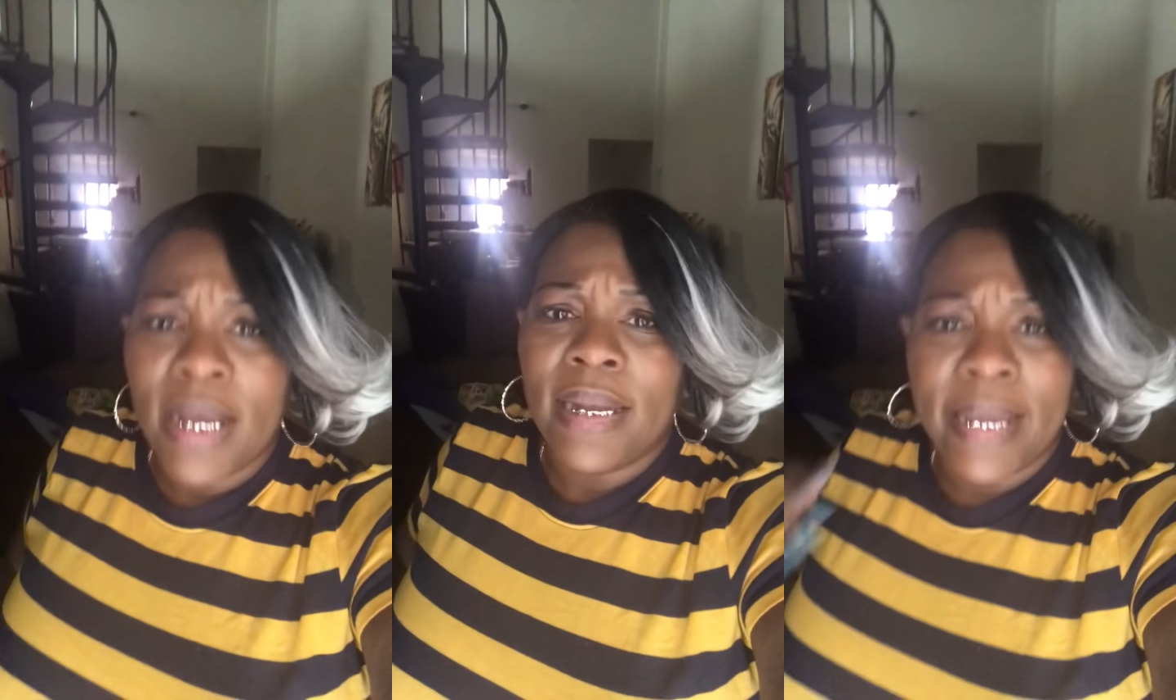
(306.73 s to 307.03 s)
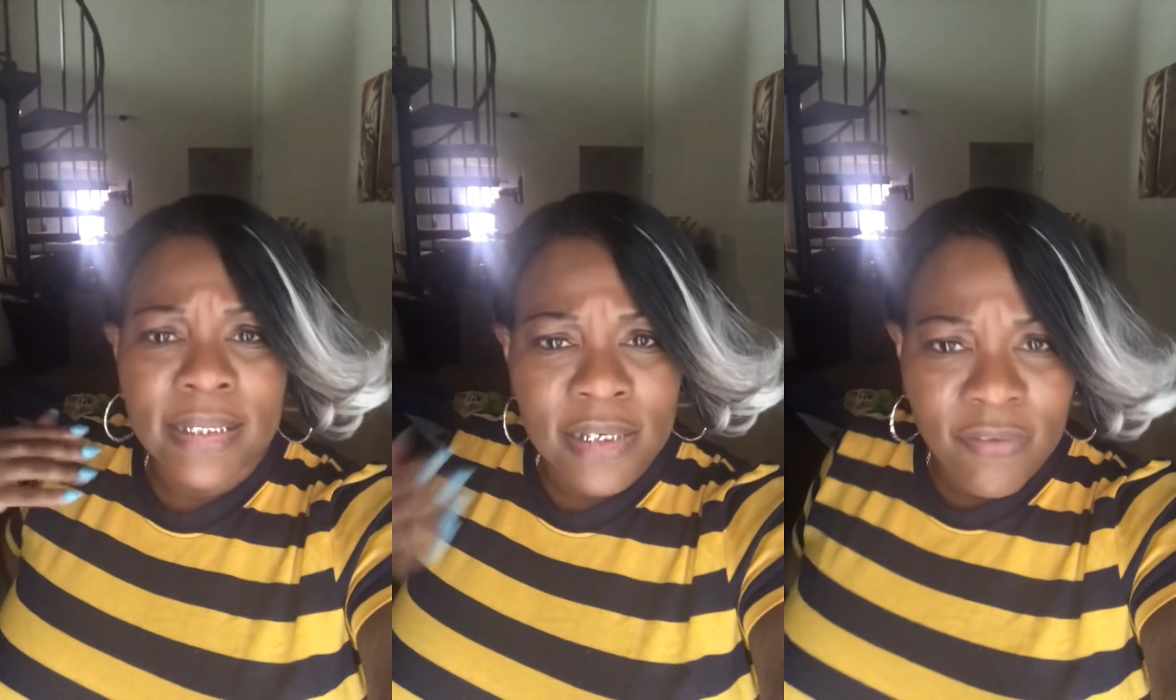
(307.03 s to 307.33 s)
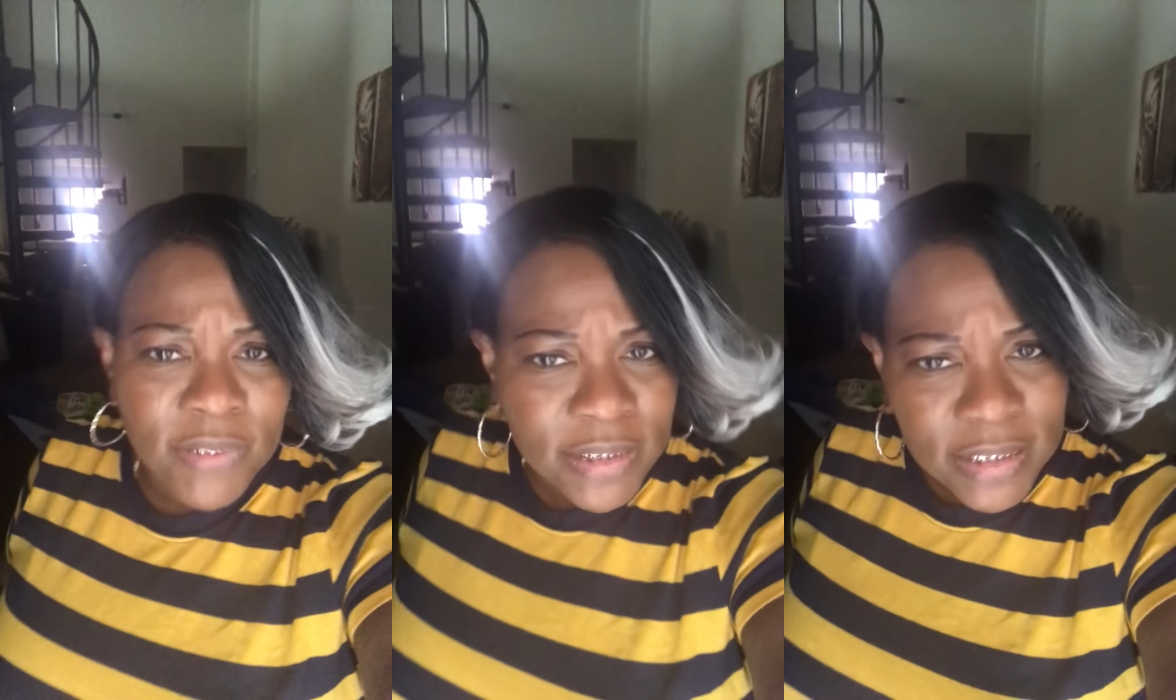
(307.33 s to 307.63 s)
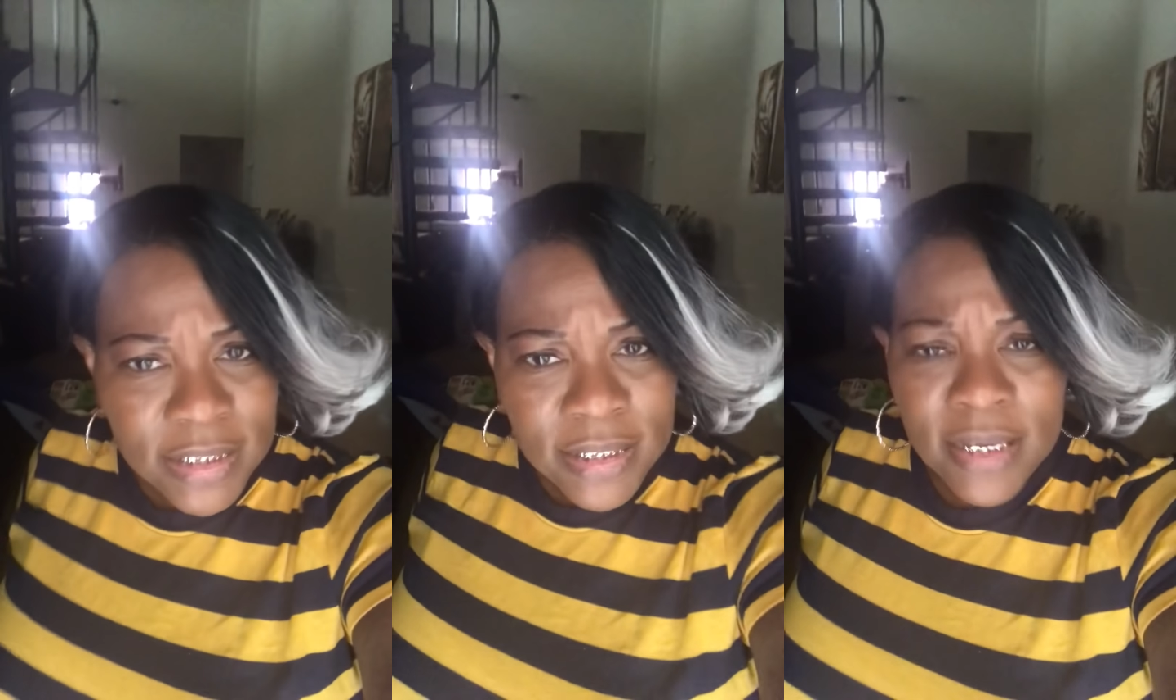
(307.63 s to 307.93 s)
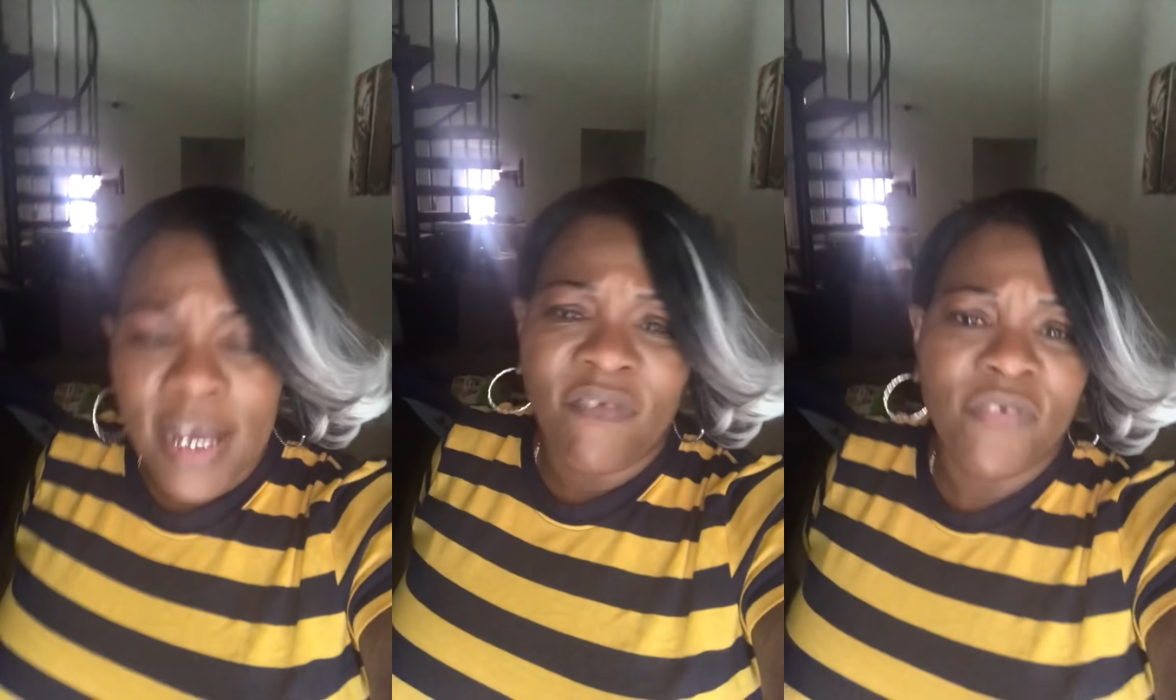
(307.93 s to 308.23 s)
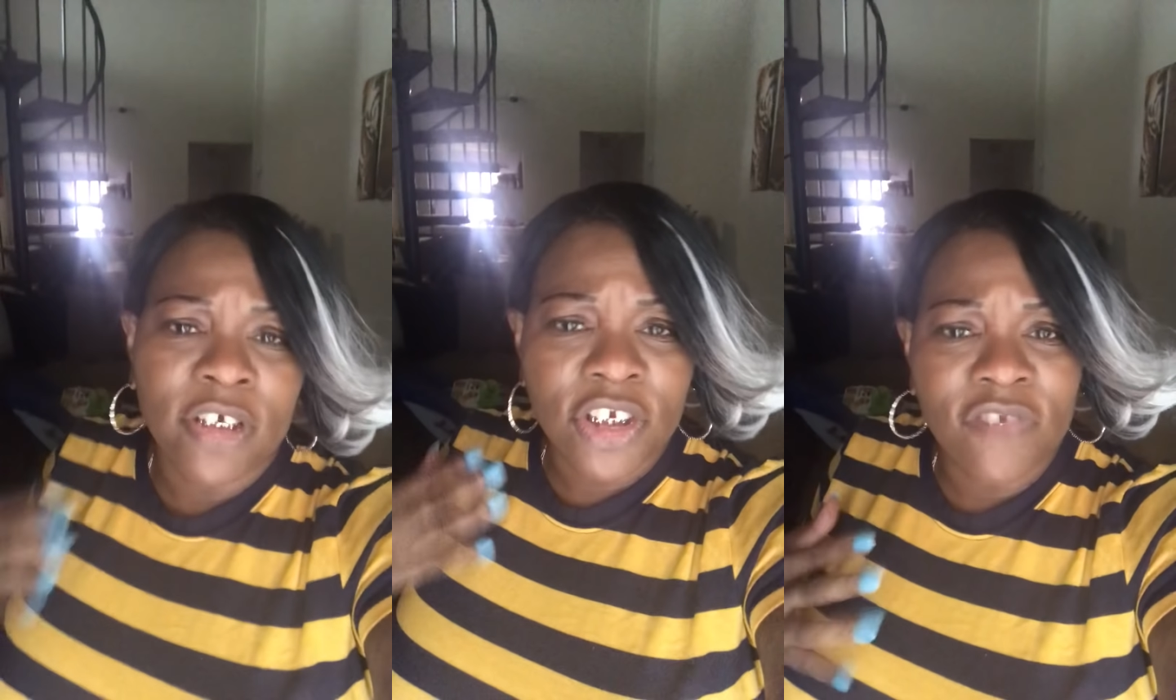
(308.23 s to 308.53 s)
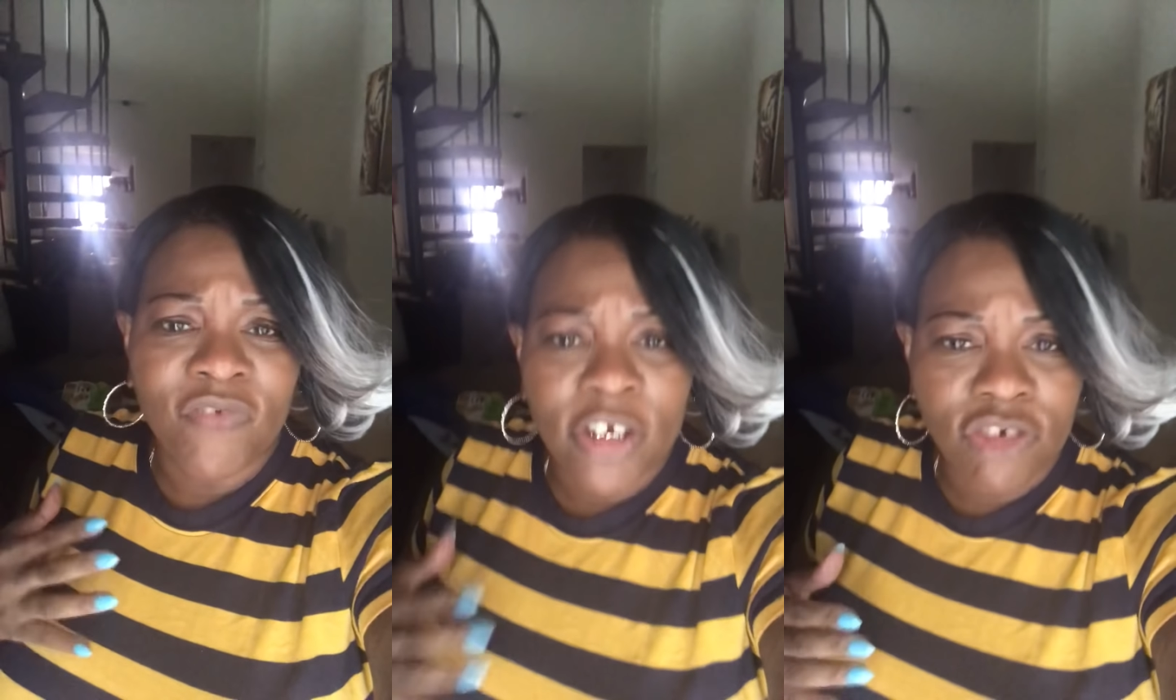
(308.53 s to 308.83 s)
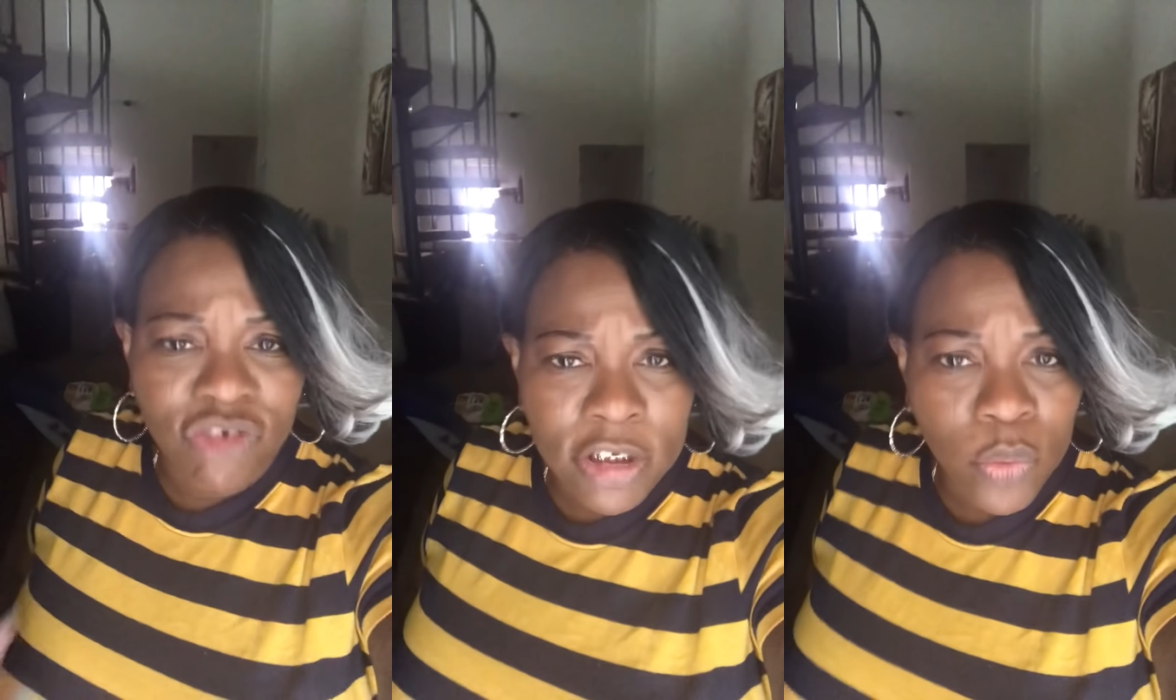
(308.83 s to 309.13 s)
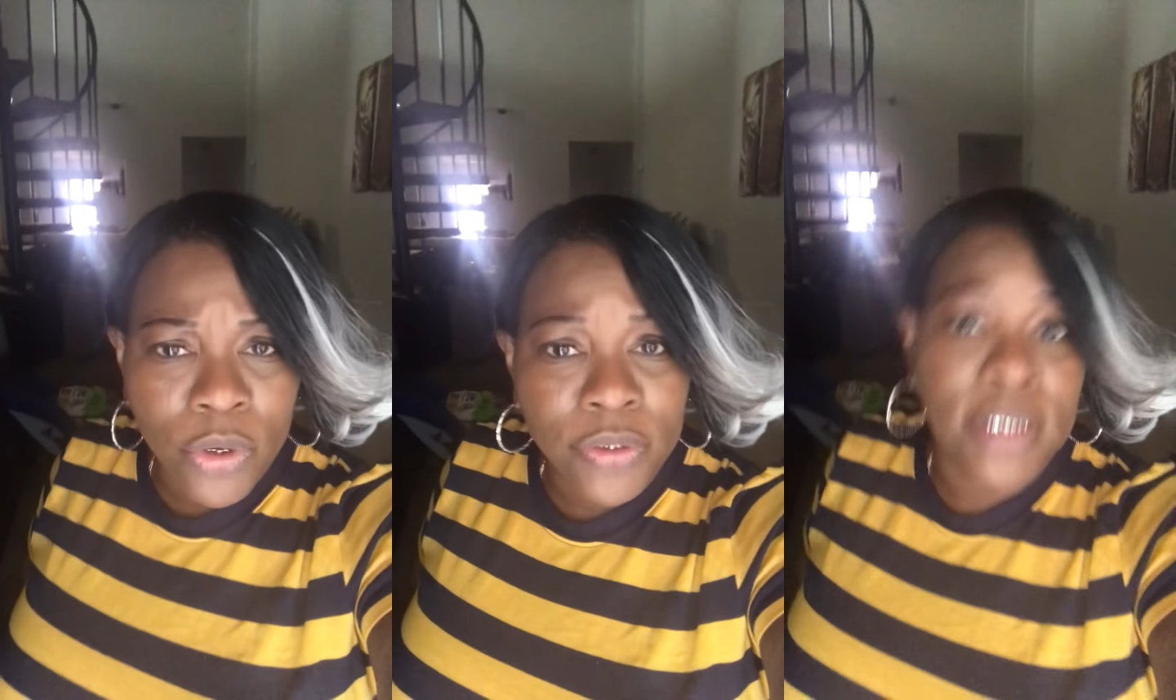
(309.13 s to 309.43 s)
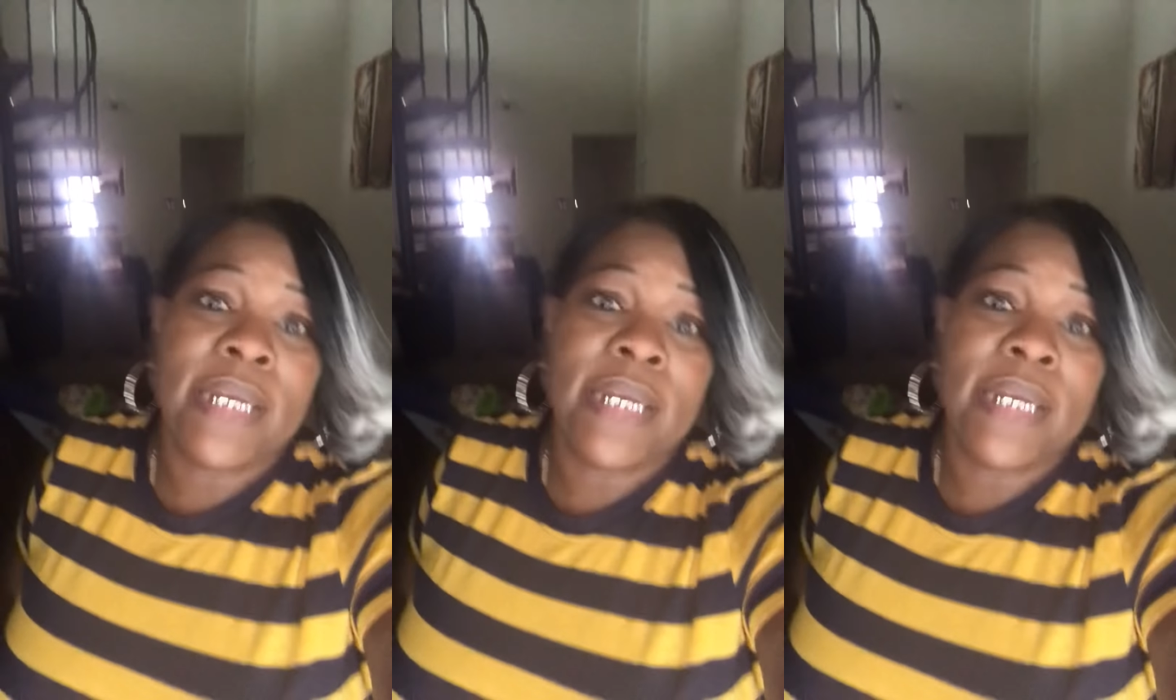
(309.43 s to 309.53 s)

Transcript: I like Lovelyti. I feel she's very trustworthy.